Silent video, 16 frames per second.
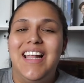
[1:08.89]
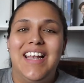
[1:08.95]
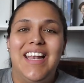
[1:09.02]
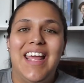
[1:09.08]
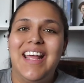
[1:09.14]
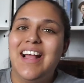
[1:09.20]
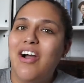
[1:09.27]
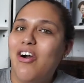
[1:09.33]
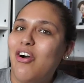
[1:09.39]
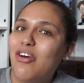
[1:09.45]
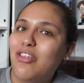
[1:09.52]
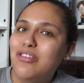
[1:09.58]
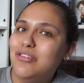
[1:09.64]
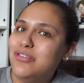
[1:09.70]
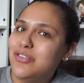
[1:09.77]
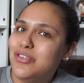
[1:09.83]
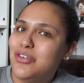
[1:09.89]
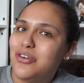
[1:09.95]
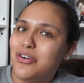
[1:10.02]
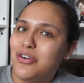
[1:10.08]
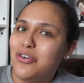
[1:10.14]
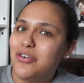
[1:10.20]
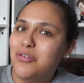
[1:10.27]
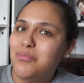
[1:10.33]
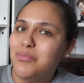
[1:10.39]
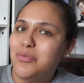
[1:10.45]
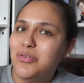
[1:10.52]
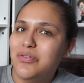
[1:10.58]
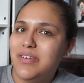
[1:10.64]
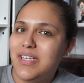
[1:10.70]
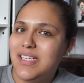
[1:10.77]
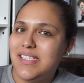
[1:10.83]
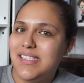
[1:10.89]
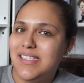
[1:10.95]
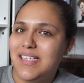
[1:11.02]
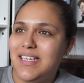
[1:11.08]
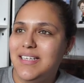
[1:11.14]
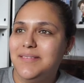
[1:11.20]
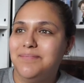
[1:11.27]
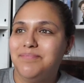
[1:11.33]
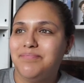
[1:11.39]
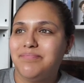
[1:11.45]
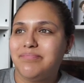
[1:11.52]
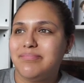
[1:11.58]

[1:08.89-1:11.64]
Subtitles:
Like all those girl movies, like